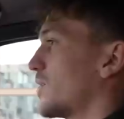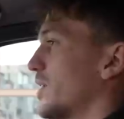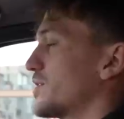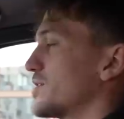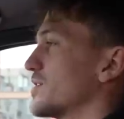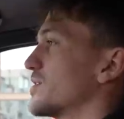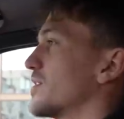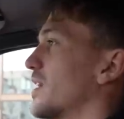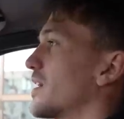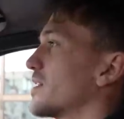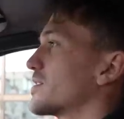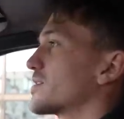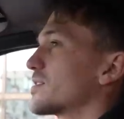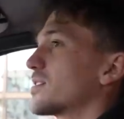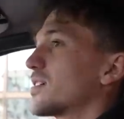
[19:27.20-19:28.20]
clutch is
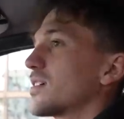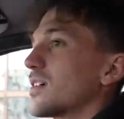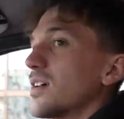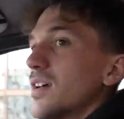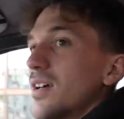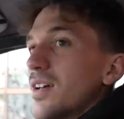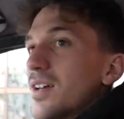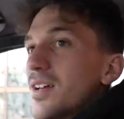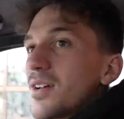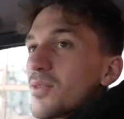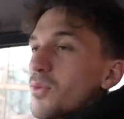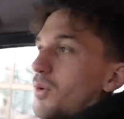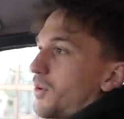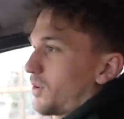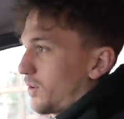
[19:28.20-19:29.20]
nice.
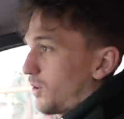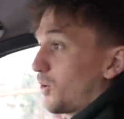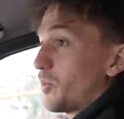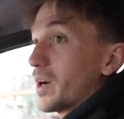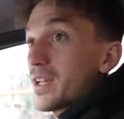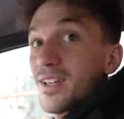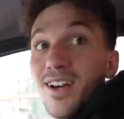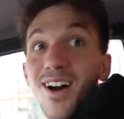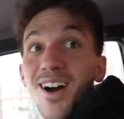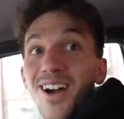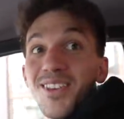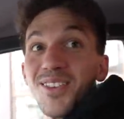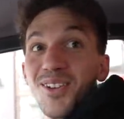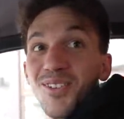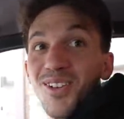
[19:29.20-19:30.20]
Oh my
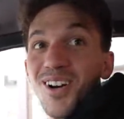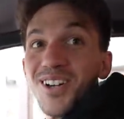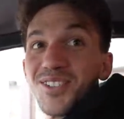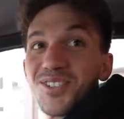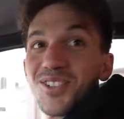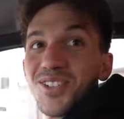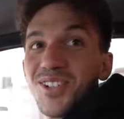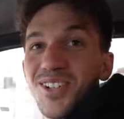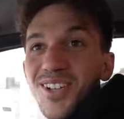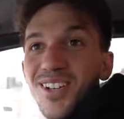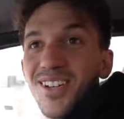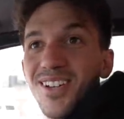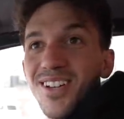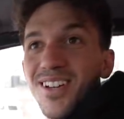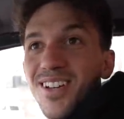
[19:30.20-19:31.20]
God, the clutch
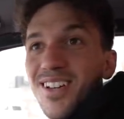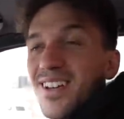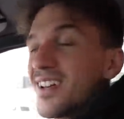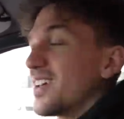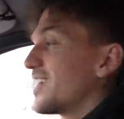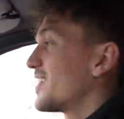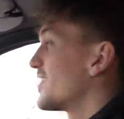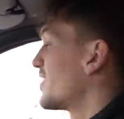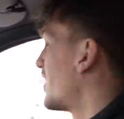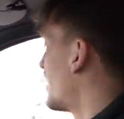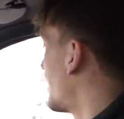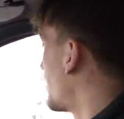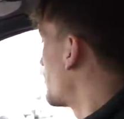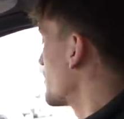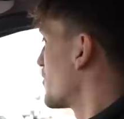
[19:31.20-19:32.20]

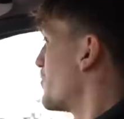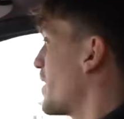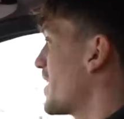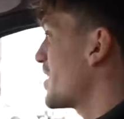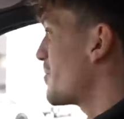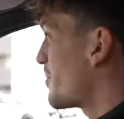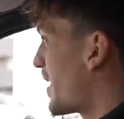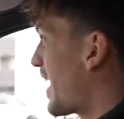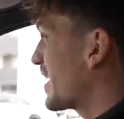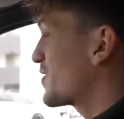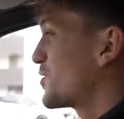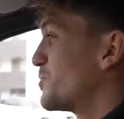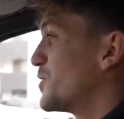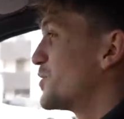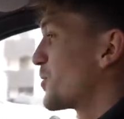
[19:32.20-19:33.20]
uh, we've made it back
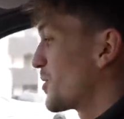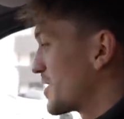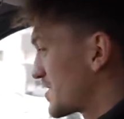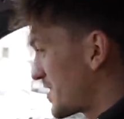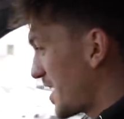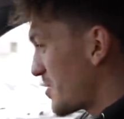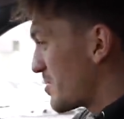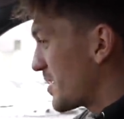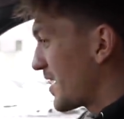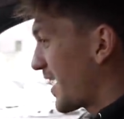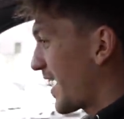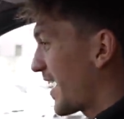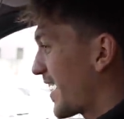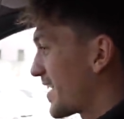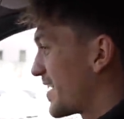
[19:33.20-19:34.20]
to Midori Seibi
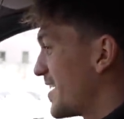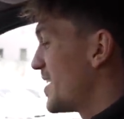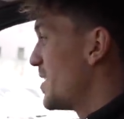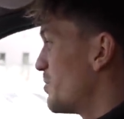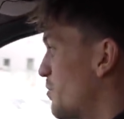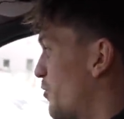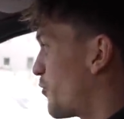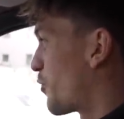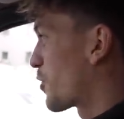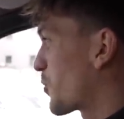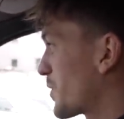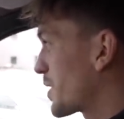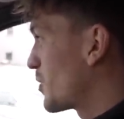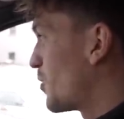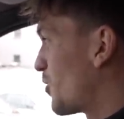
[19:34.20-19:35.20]
and before
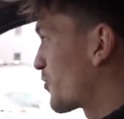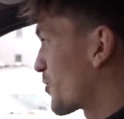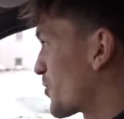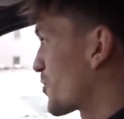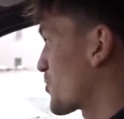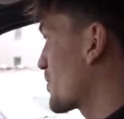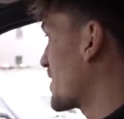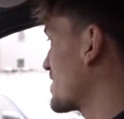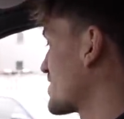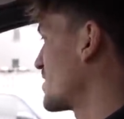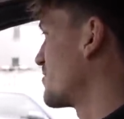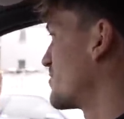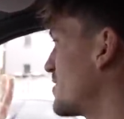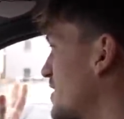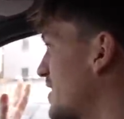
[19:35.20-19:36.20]
we go over the rest
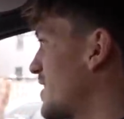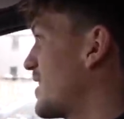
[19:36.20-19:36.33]
of the